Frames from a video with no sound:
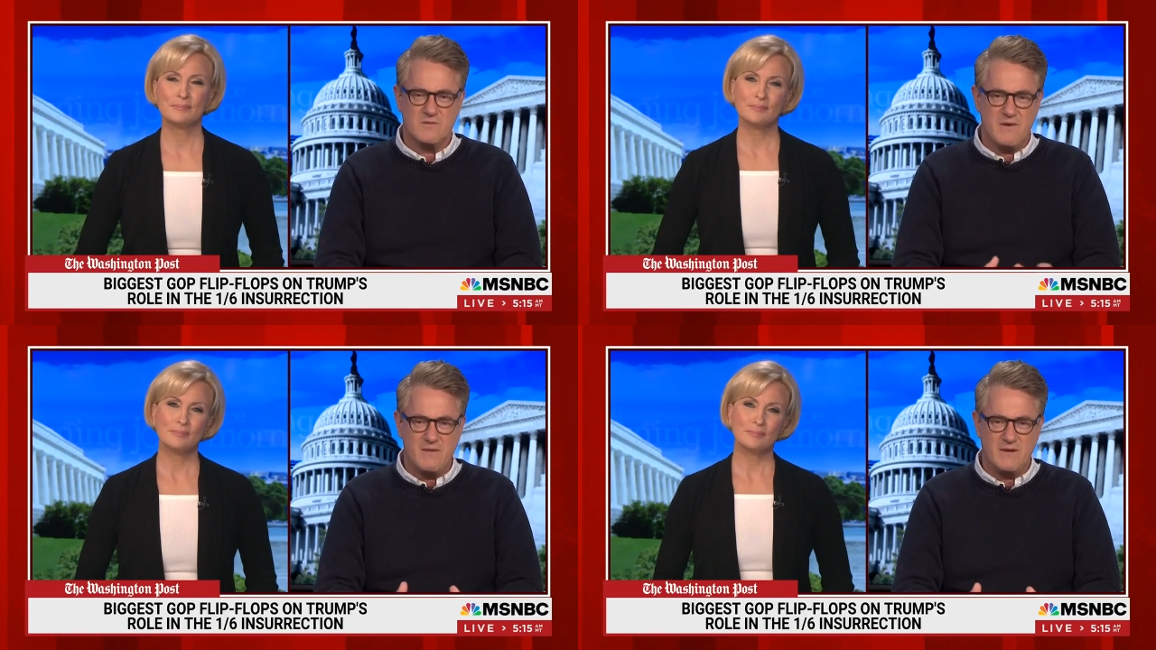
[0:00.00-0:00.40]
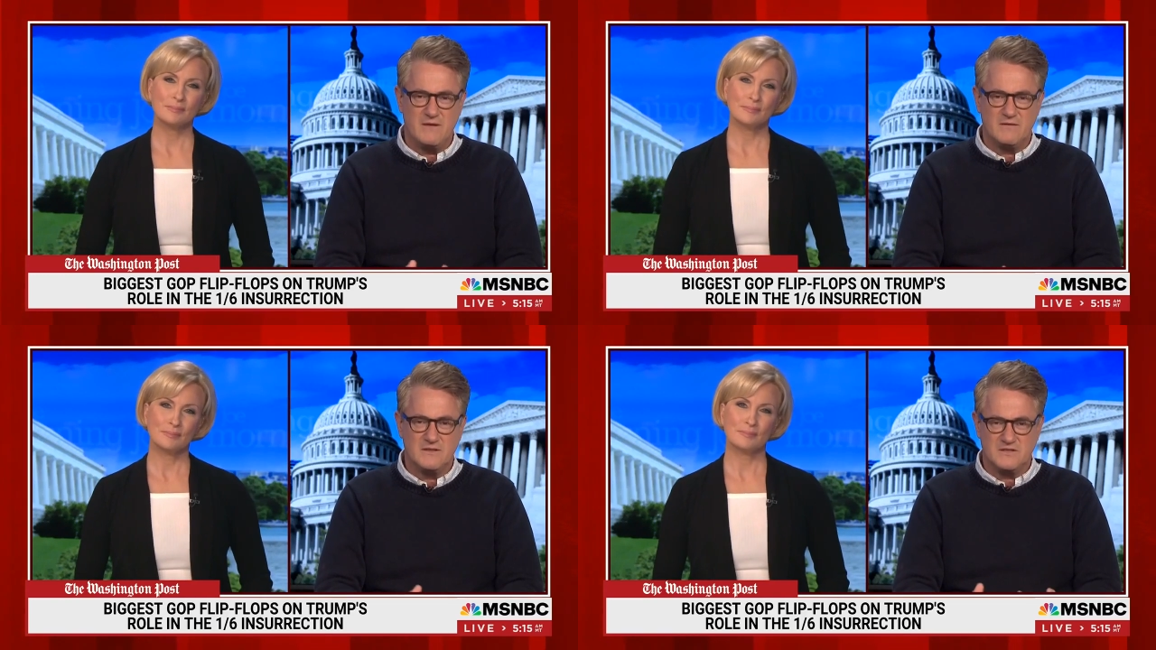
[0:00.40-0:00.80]

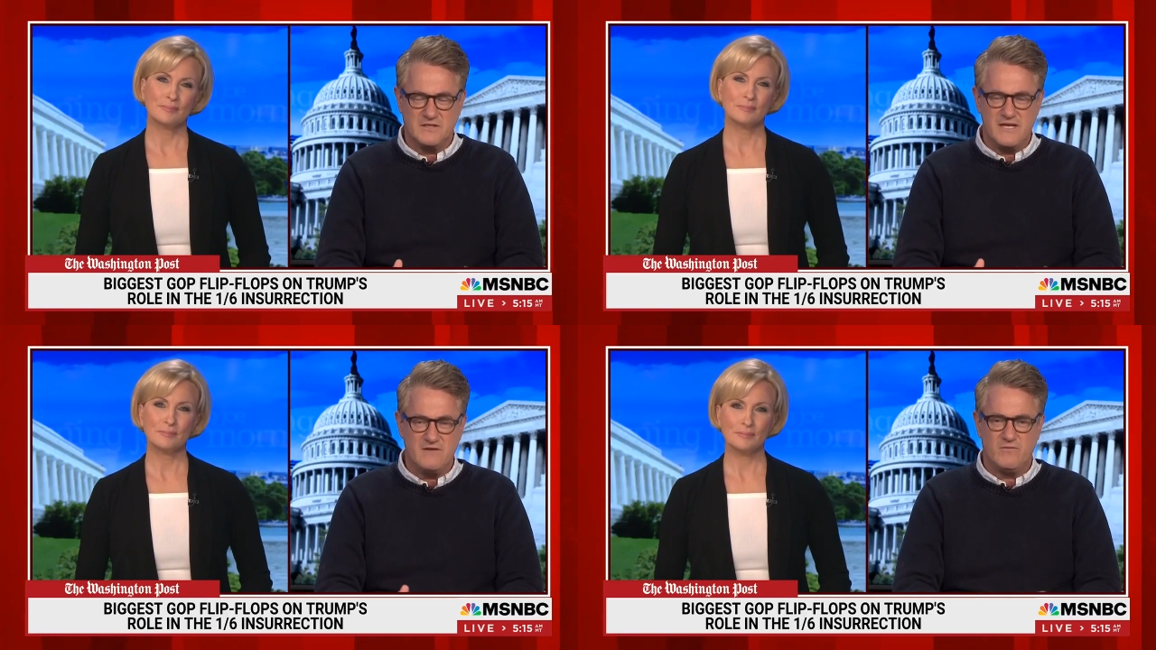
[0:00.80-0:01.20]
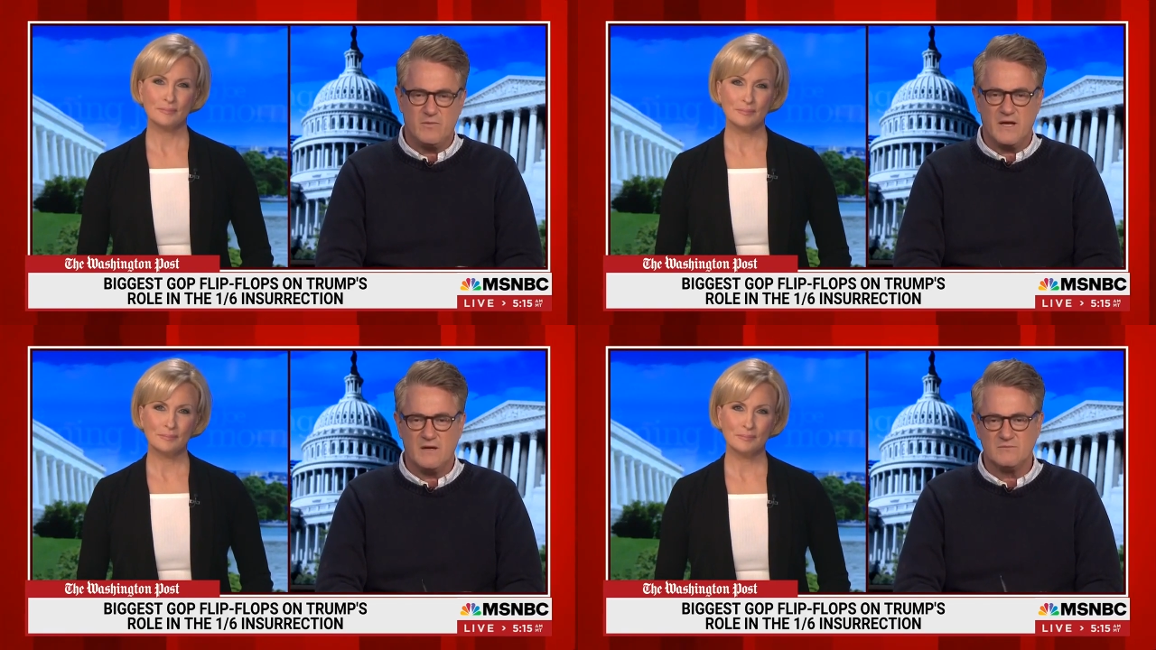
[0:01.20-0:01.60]
Speaker 1: maybe Steve
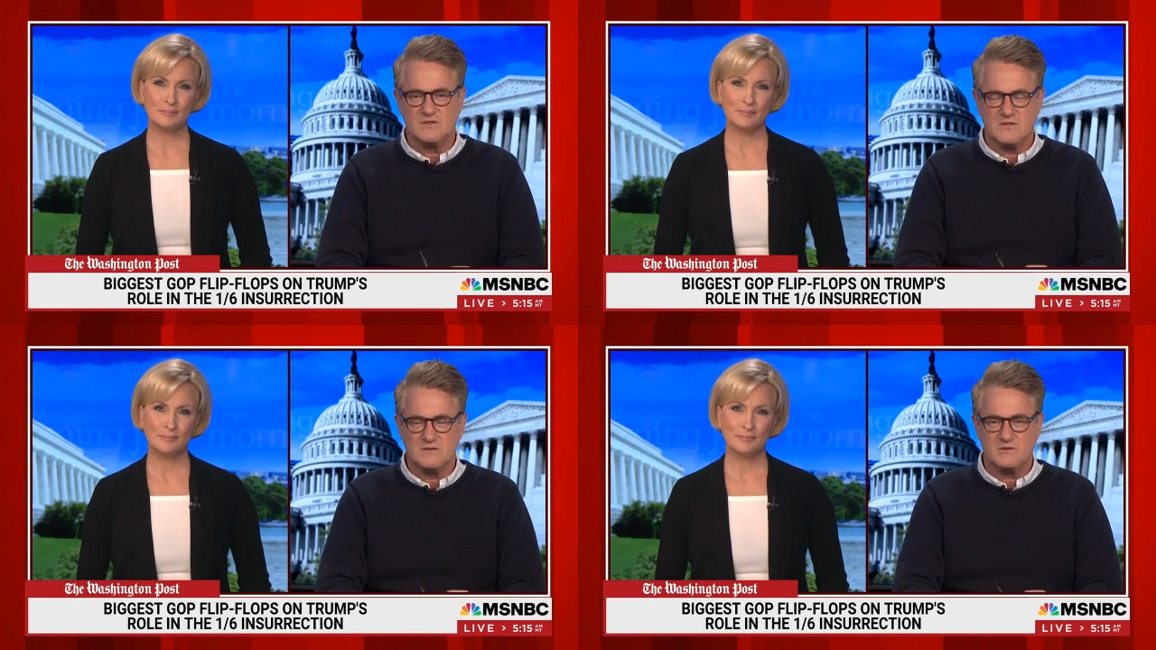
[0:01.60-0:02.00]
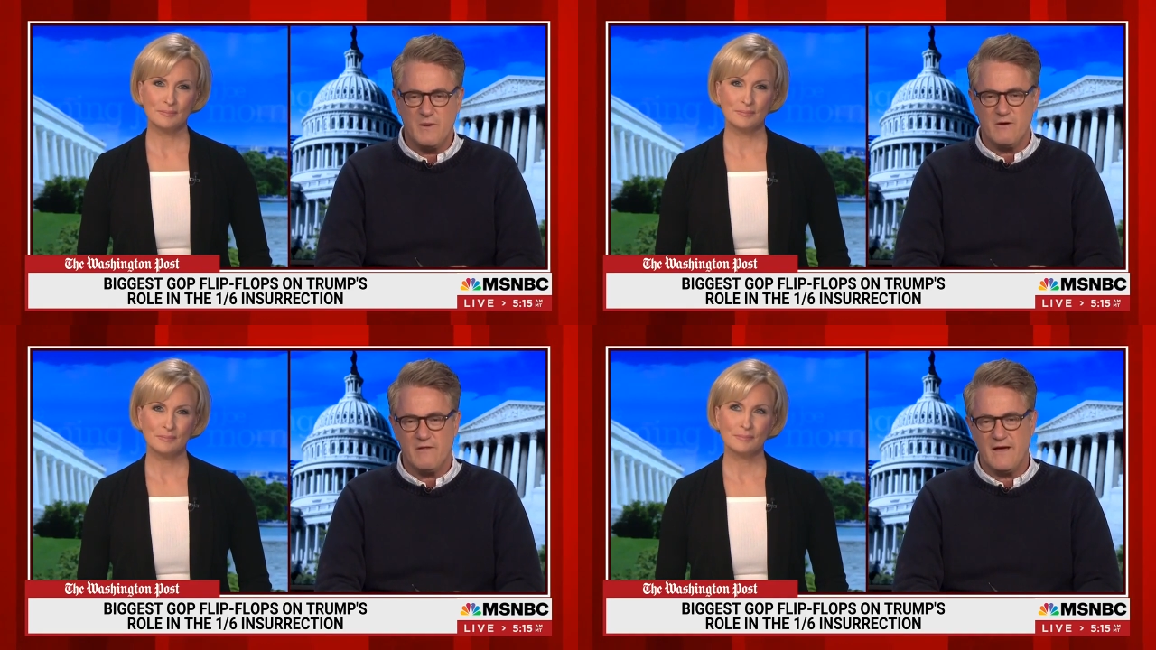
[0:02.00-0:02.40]
becomes the
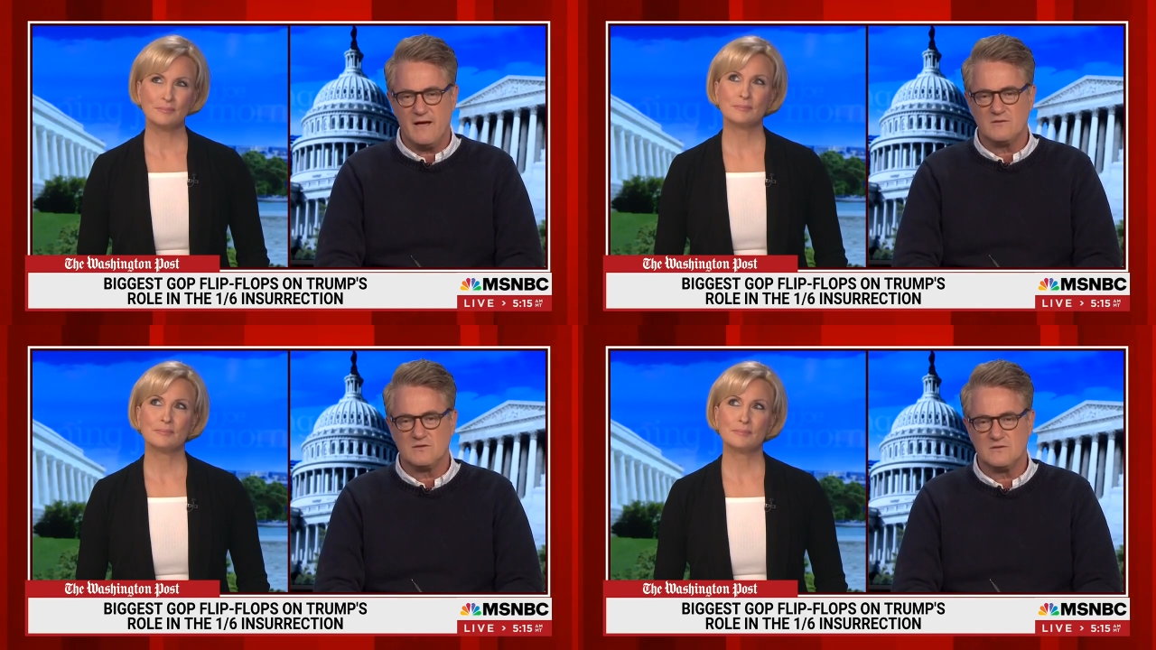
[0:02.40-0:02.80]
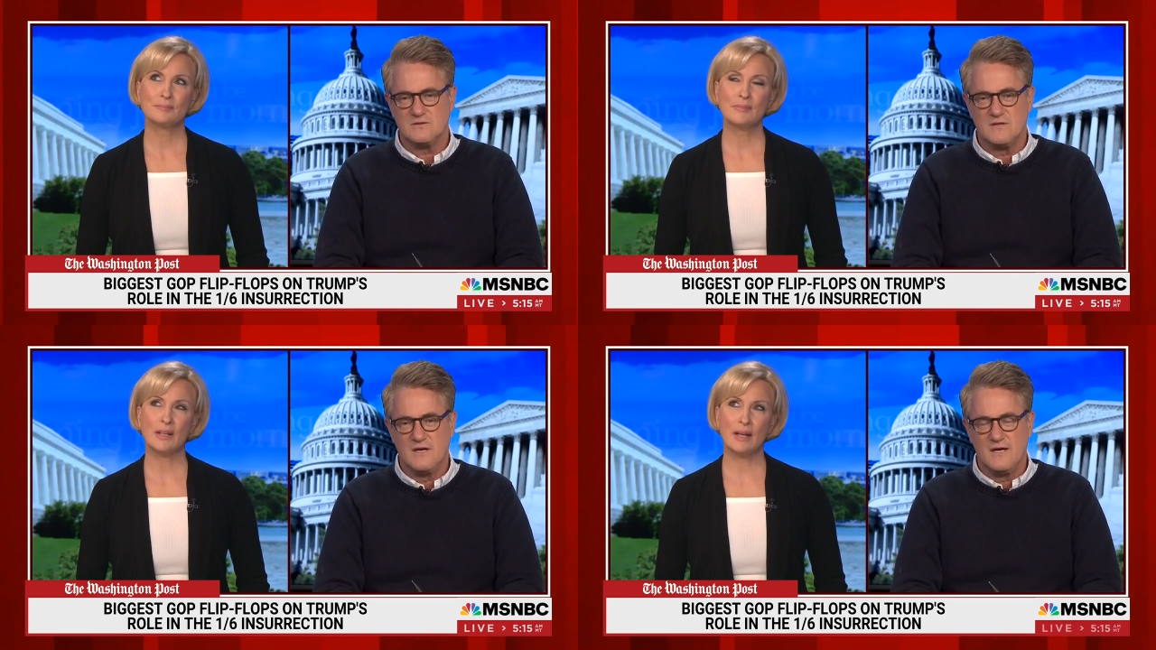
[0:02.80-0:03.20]
Speaker of the
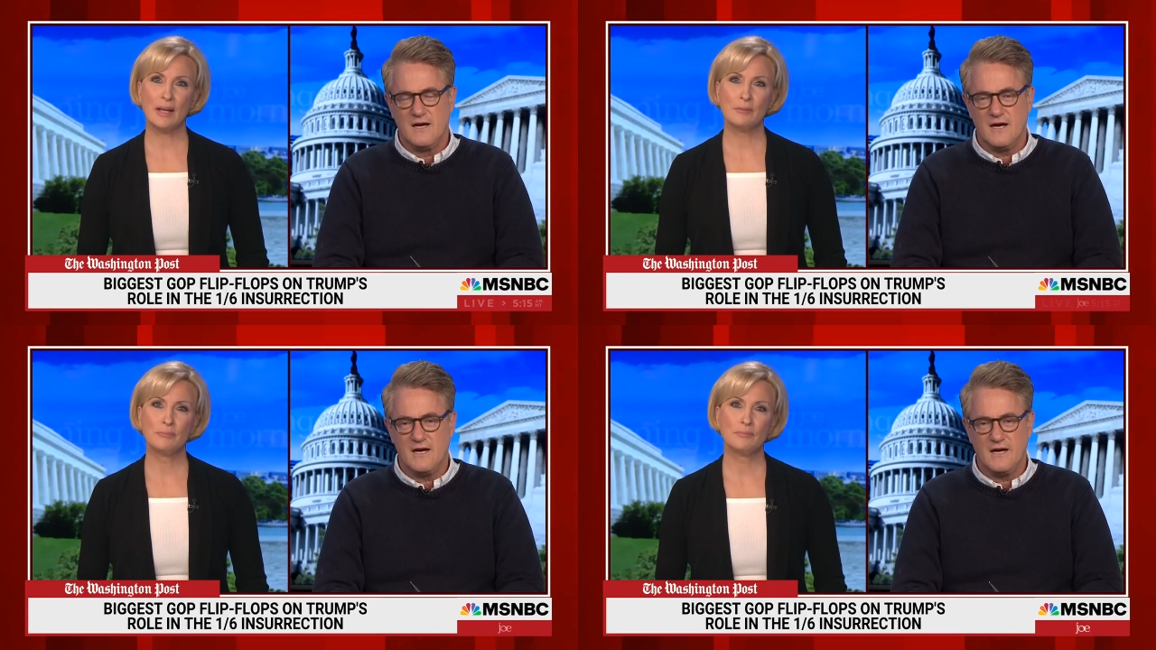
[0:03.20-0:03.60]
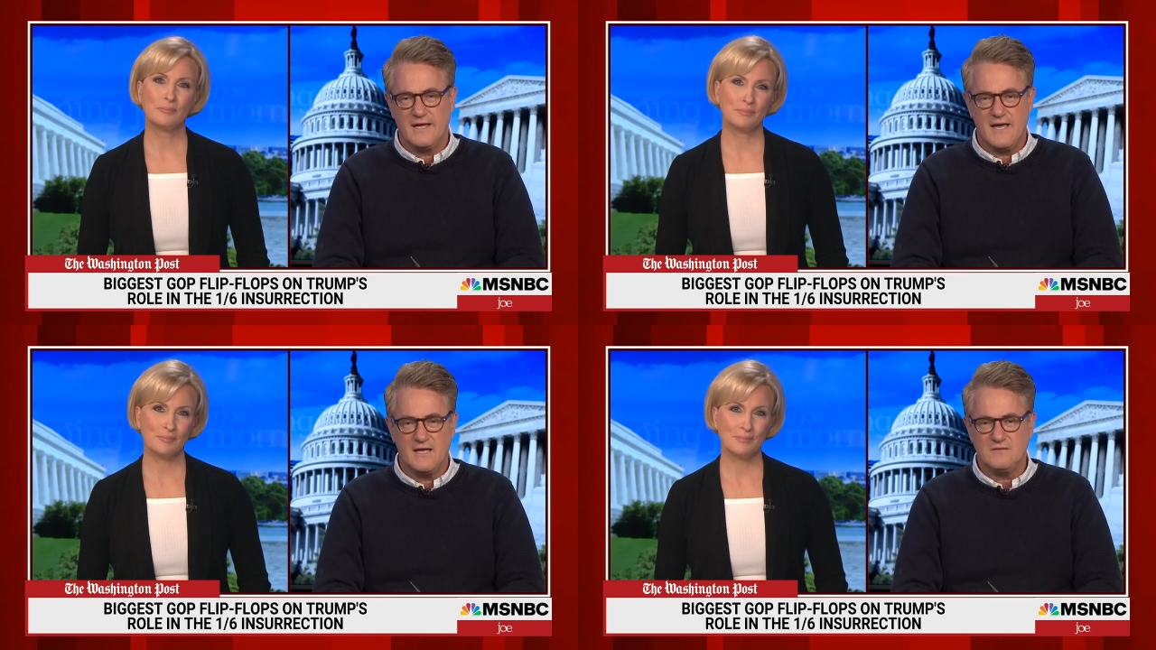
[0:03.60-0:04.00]
House again, uh,
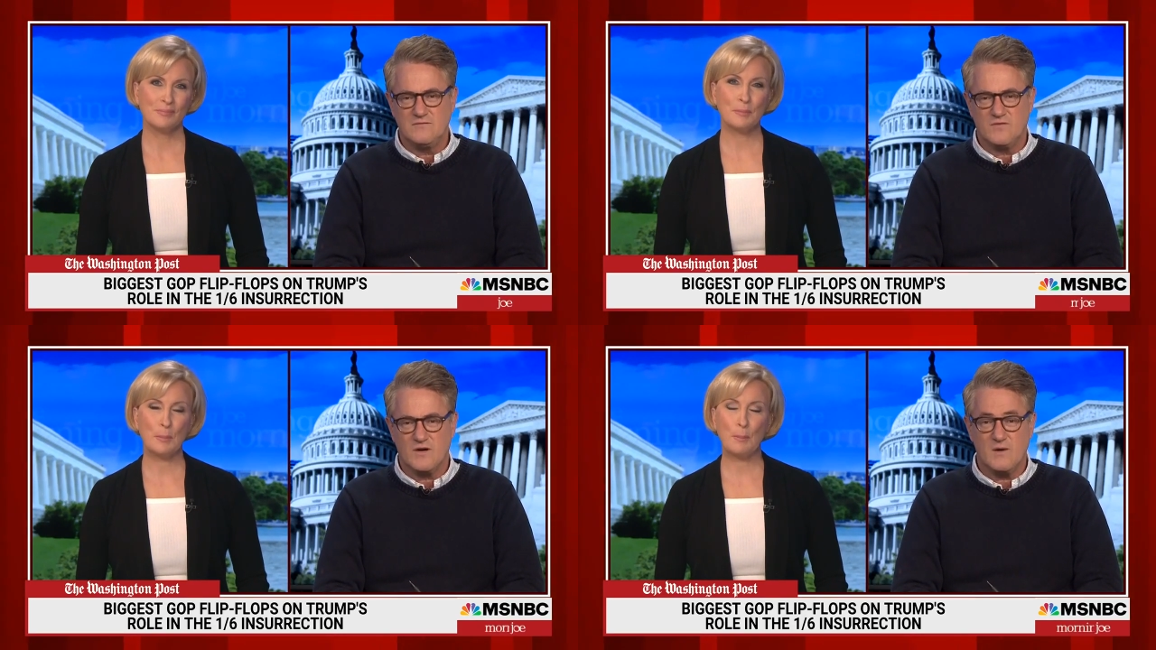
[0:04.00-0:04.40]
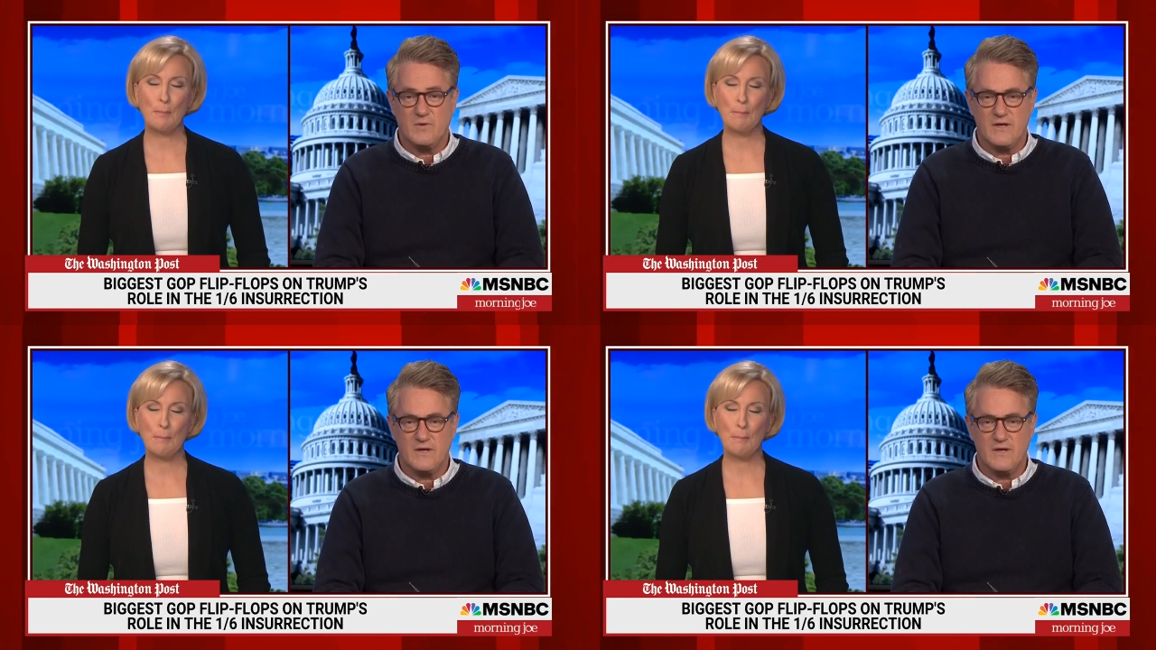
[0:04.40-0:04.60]
again for a couple of